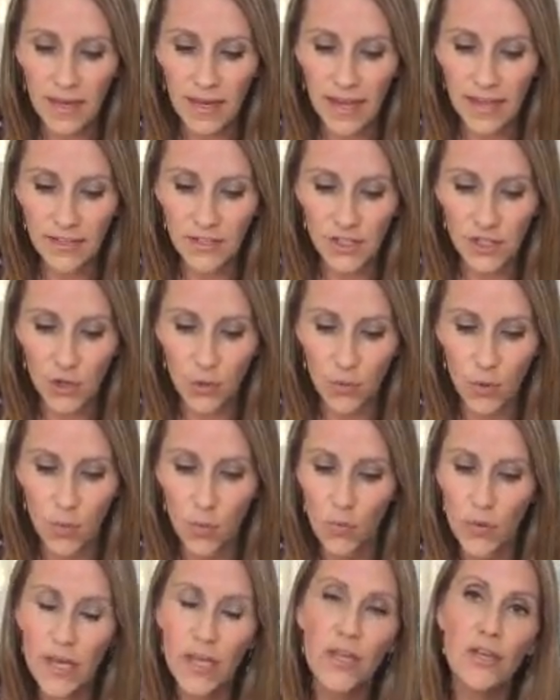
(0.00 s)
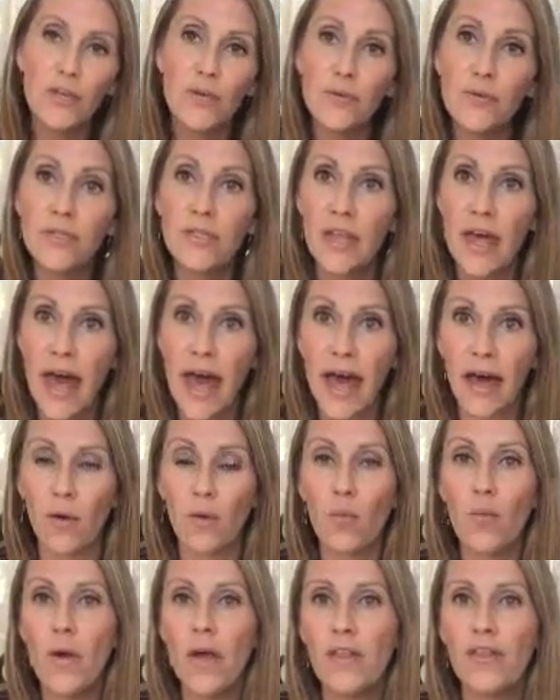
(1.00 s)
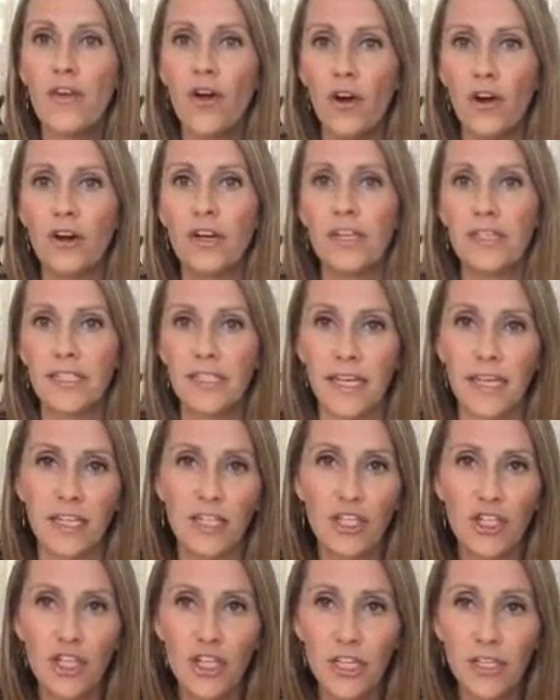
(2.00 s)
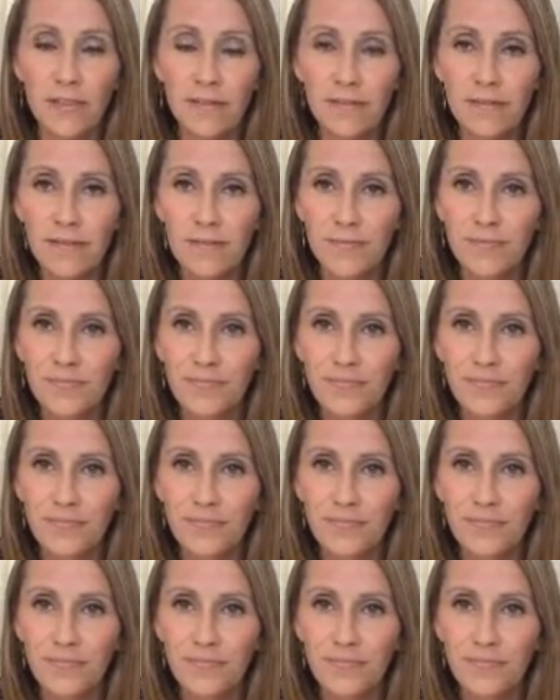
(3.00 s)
And so when we use that with our intention,